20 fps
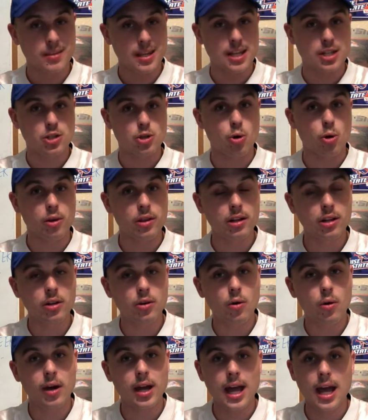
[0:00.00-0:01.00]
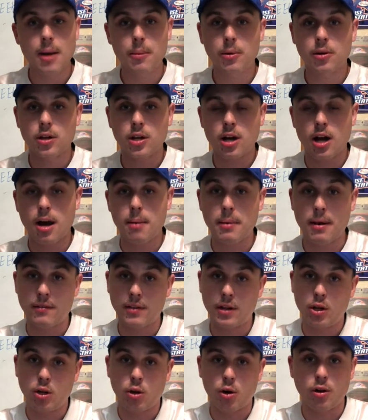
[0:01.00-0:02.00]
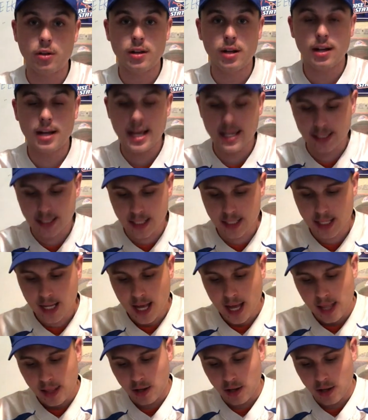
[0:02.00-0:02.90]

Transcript: is Northern Illinois able to come? Have they learned the lessons?